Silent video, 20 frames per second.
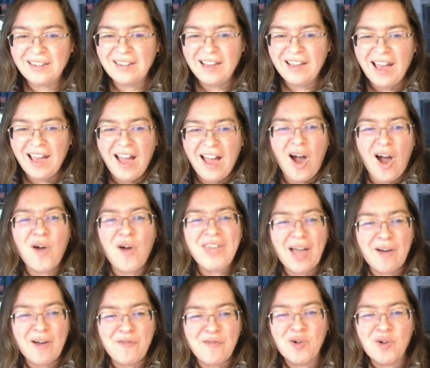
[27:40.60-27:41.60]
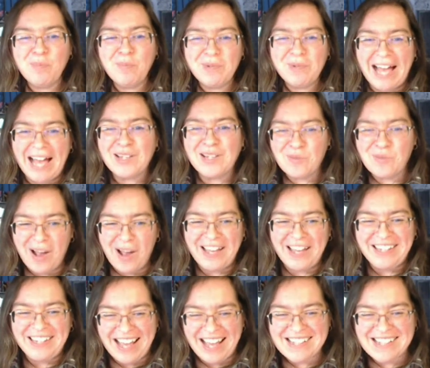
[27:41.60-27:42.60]
Oh yeah, full black and white.
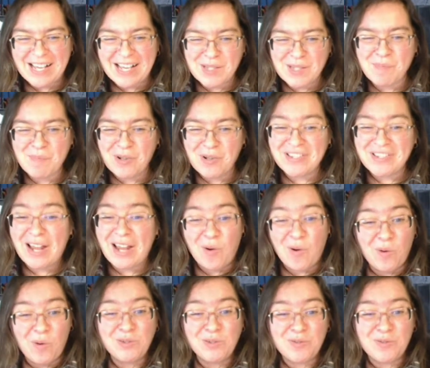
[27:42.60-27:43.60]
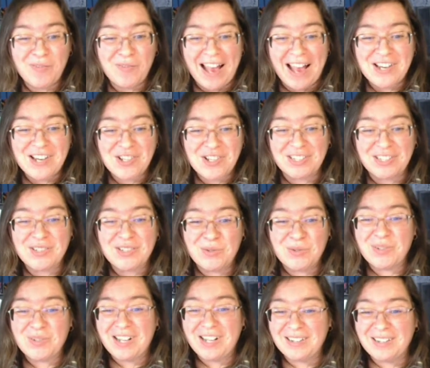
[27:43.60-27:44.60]
Yes, as opposed to that old-fashioned
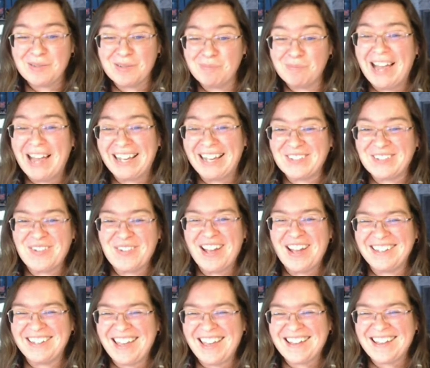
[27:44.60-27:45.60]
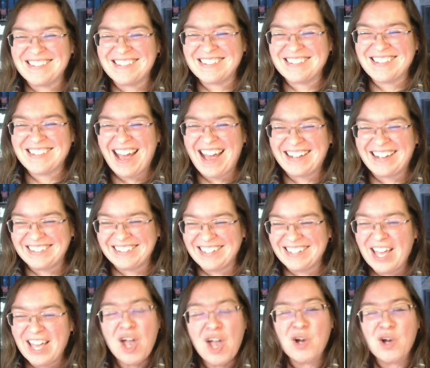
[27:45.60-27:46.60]
2-color black and white. Yes, exactly.
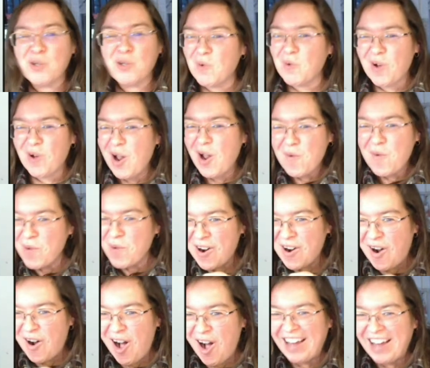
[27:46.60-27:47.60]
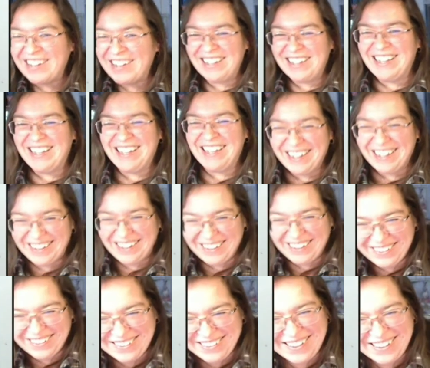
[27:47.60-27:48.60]
Because we're on.
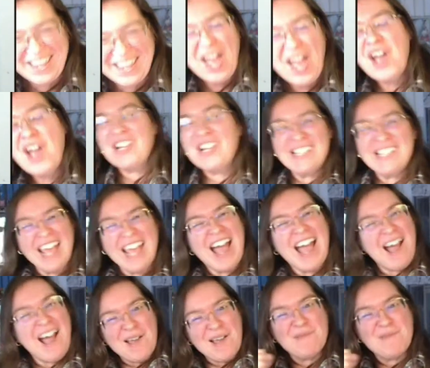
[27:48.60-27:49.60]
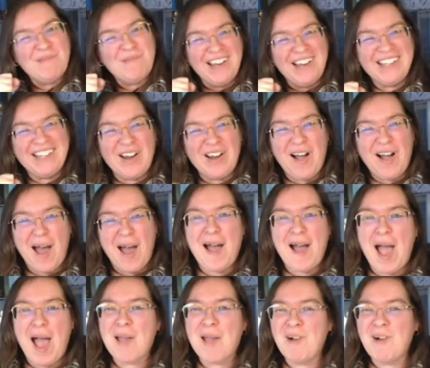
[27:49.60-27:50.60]
Because yeah,
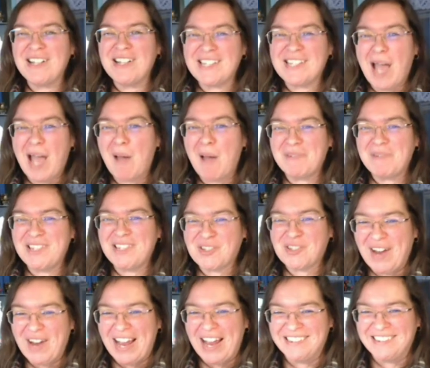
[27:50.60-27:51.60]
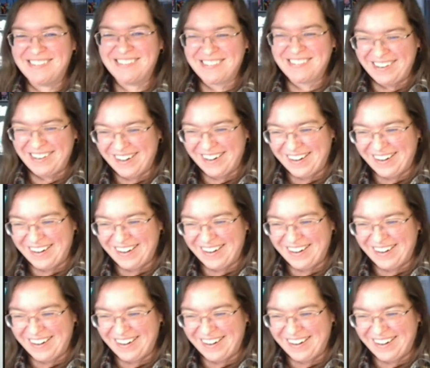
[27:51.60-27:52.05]
I'm on top of the trends here.